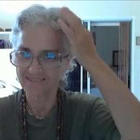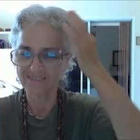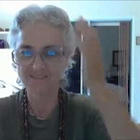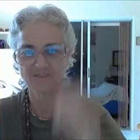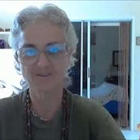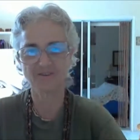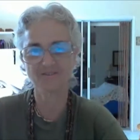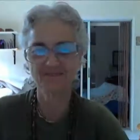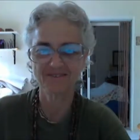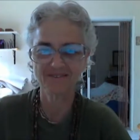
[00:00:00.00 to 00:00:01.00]
So,
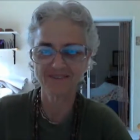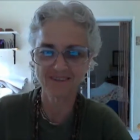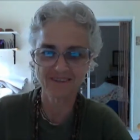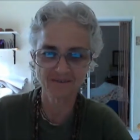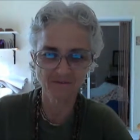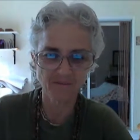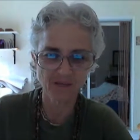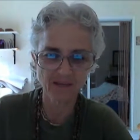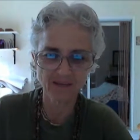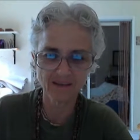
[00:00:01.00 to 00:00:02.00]
from the
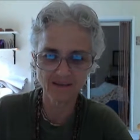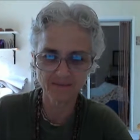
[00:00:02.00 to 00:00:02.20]
Gita.